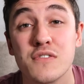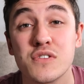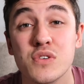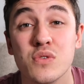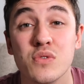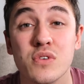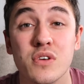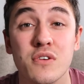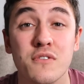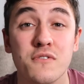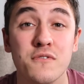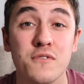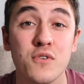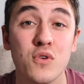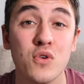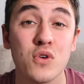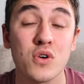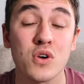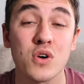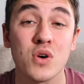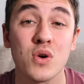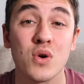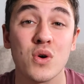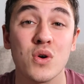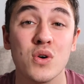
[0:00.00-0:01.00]
taught you 4
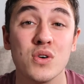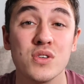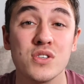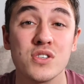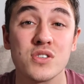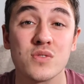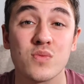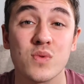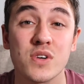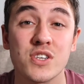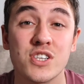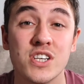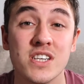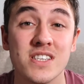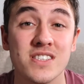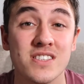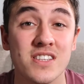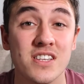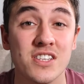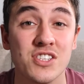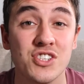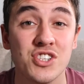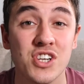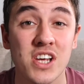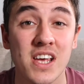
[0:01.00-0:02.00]
chords, which is
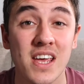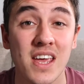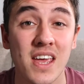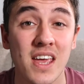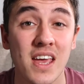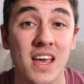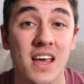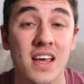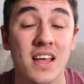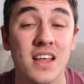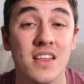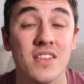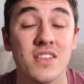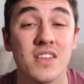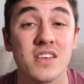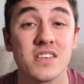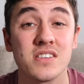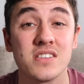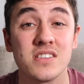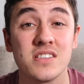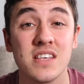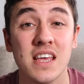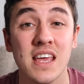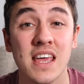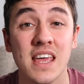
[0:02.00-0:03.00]
the G, the
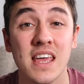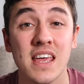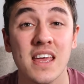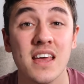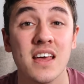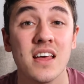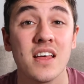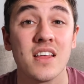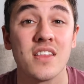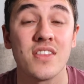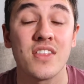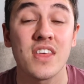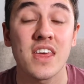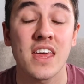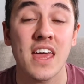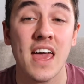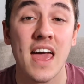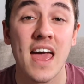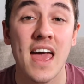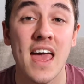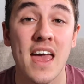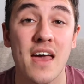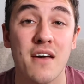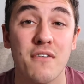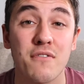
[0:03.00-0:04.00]
C, the
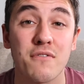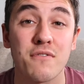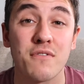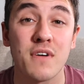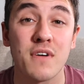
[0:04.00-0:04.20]
F